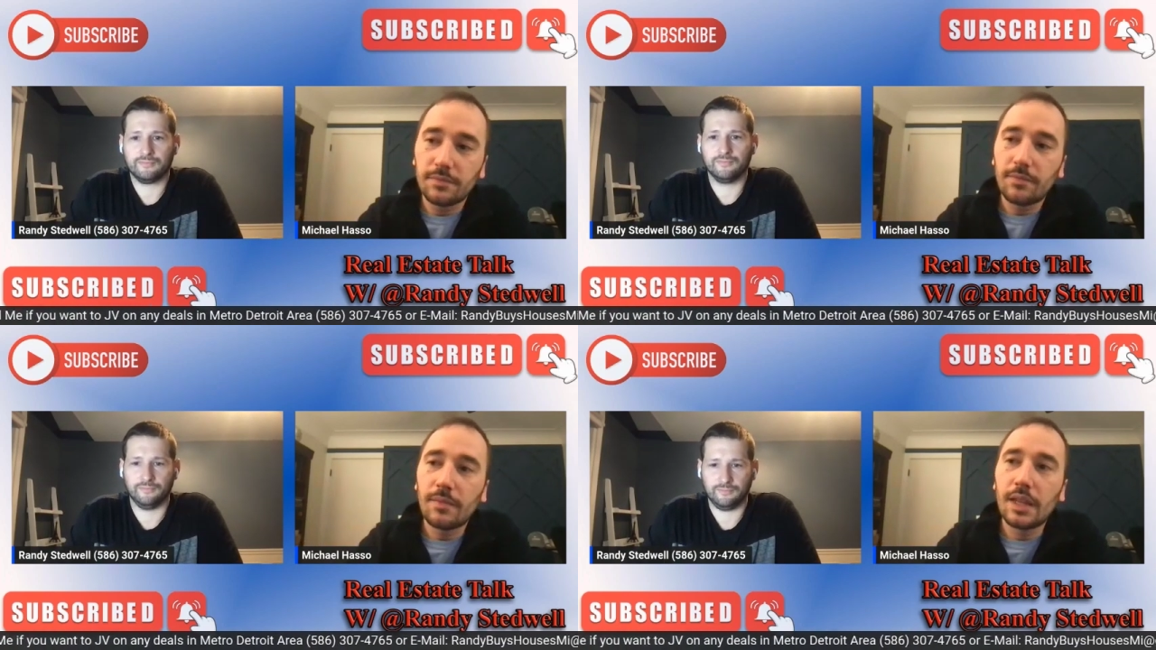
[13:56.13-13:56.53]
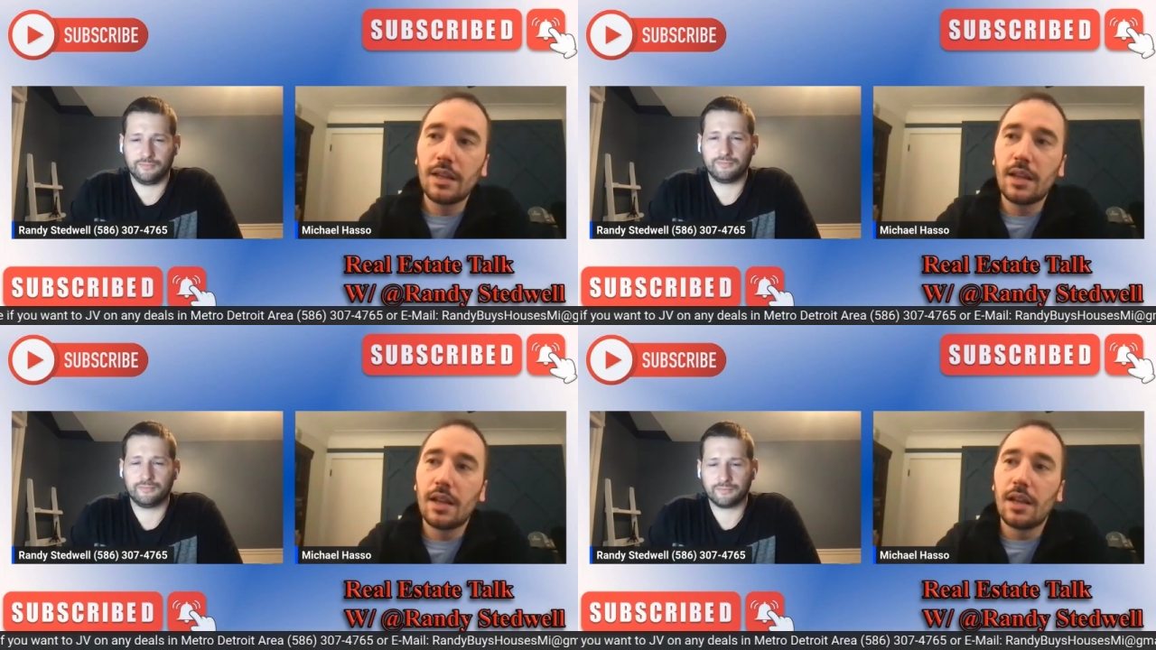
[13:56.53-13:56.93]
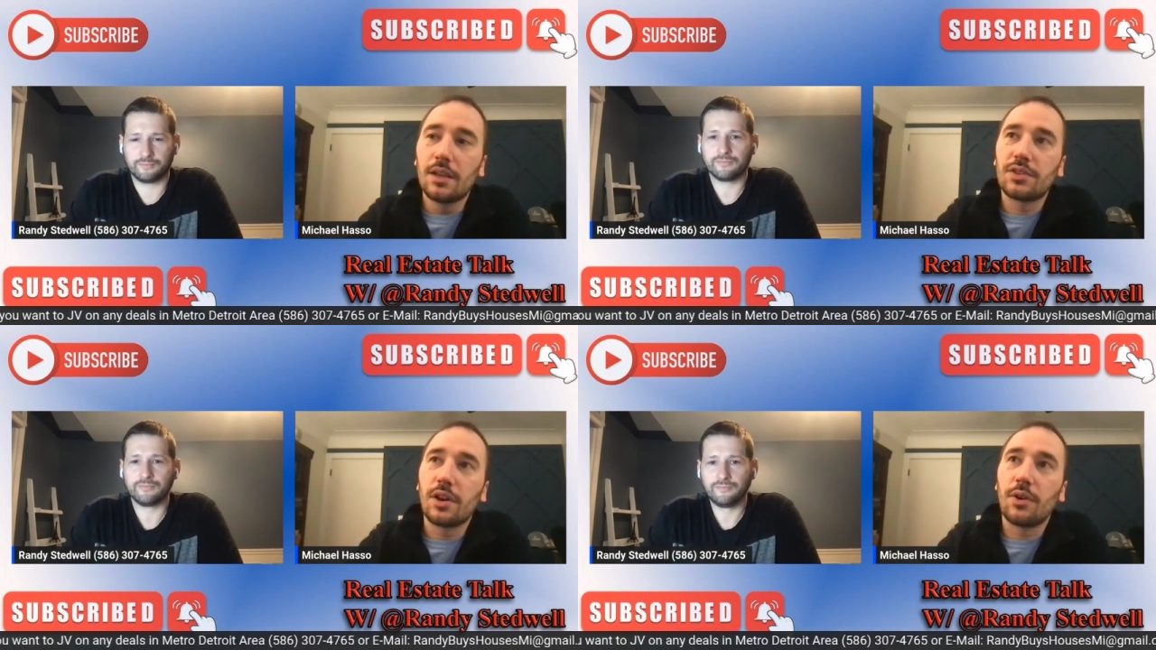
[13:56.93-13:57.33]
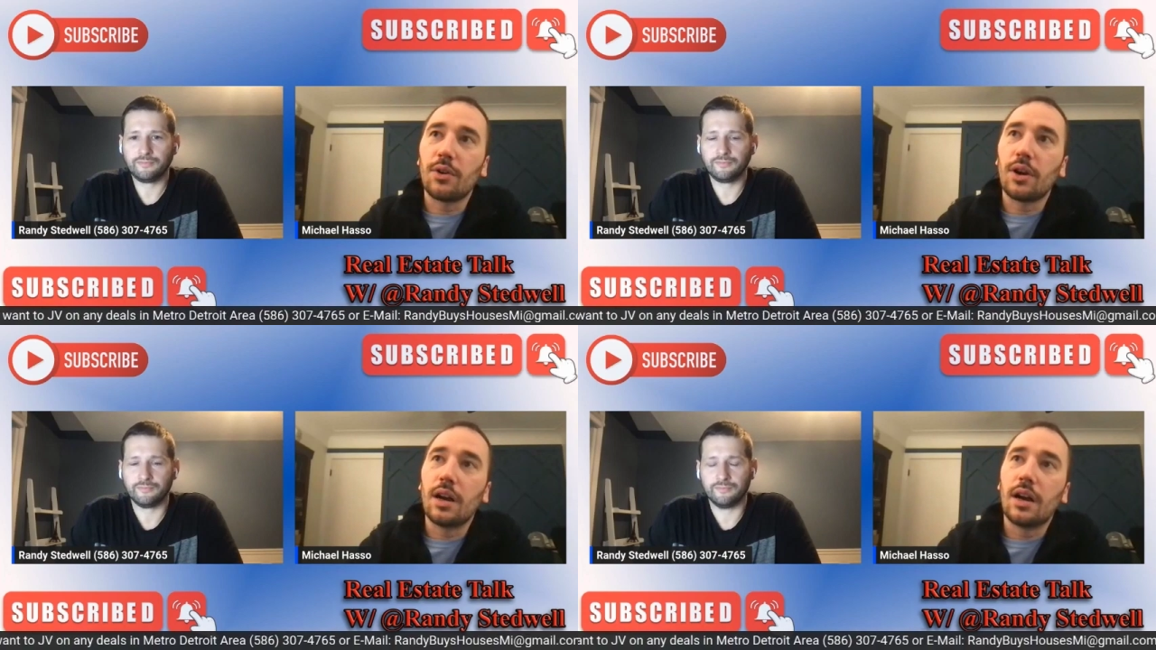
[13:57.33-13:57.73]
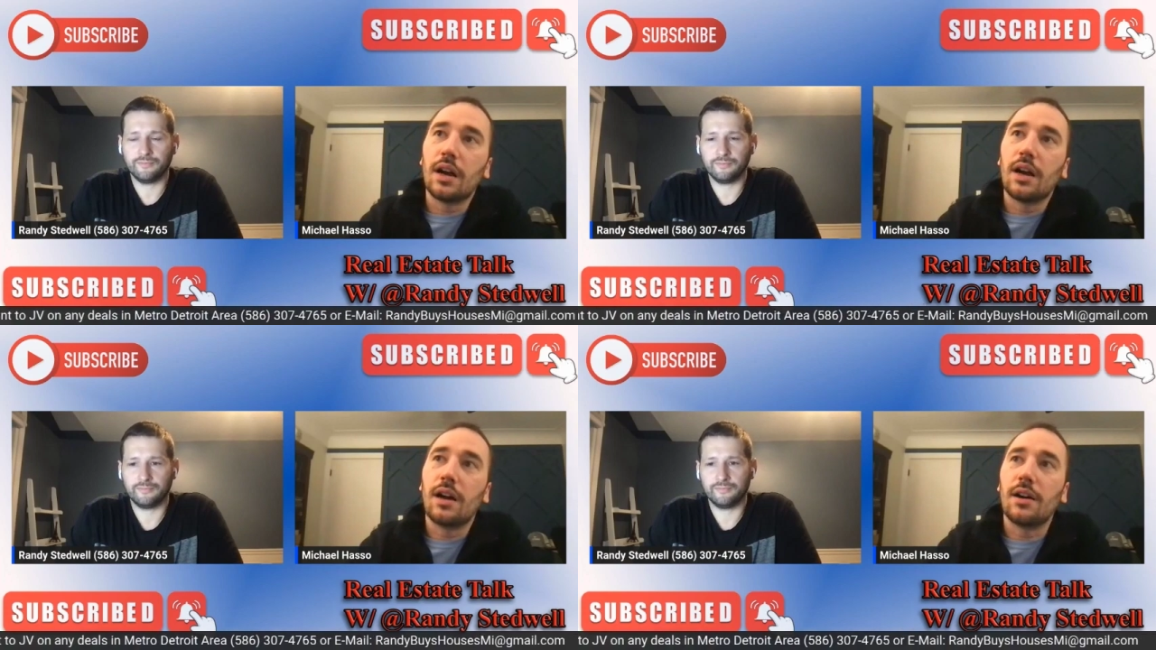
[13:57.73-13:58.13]
Speaker 1: Mm-hmm. So,
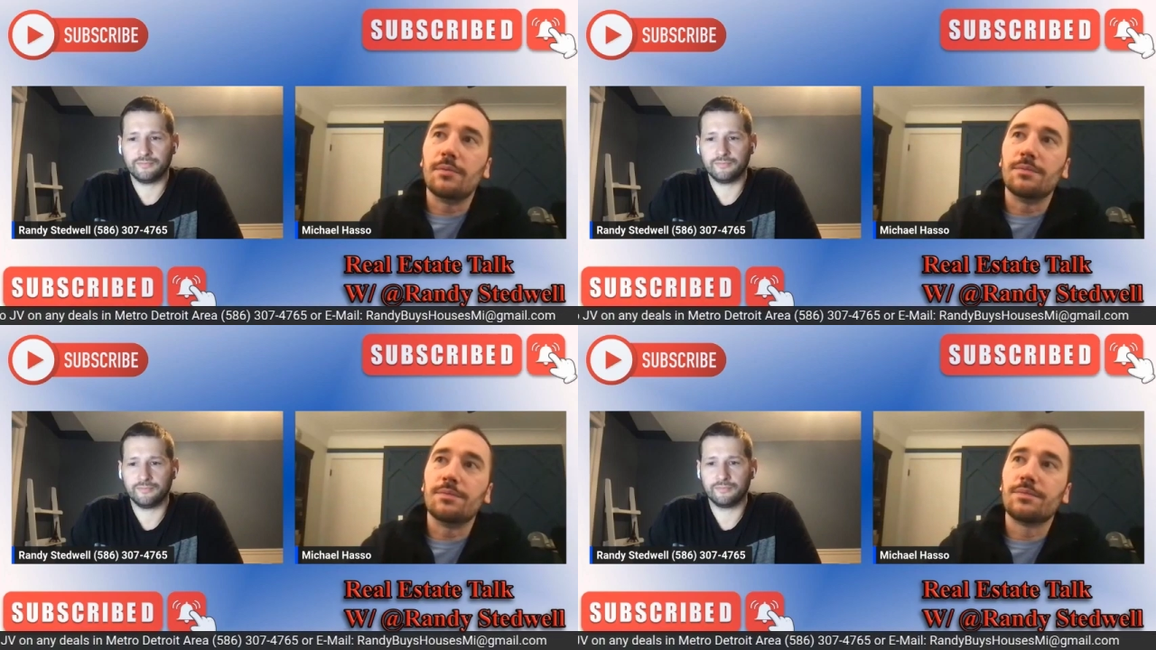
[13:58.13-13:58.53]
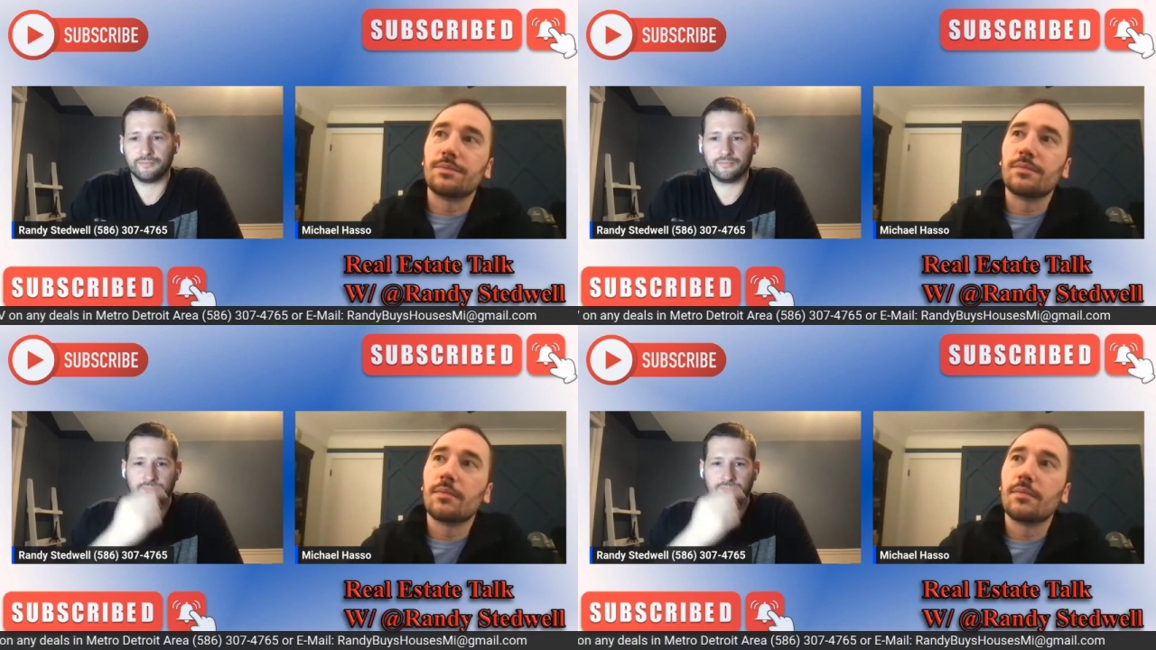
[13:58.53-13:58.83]
um,